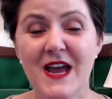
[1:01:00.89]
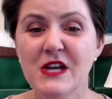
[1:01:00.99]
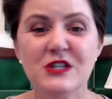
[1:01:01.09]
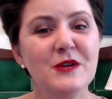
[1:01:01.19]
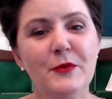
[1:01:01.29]

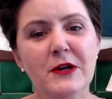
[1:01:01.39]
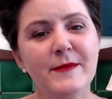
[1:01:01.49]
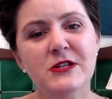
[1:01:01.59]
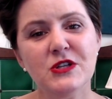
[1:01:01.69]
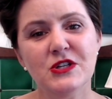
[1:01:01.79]
She pretty
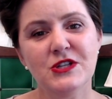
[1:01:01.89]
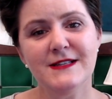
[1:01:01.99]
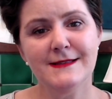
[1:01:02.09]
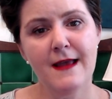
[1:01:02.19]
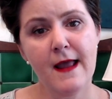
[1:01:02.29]
much could
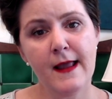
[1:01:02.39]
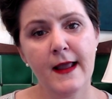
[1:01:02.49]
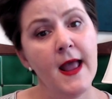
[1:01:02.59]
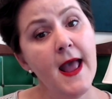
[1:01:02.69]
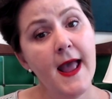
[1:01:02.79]
just say,
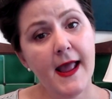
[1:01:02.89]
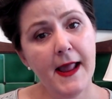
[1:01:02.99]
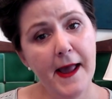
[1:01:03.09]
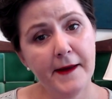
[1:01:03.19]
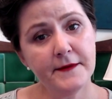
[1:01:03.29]
"Hey,
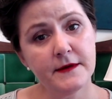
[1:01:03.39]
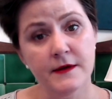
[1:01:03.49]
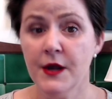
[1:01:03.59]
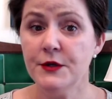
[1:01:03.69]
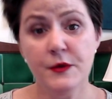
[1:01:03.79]
Alan, do
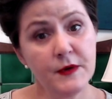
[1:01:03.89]
you want to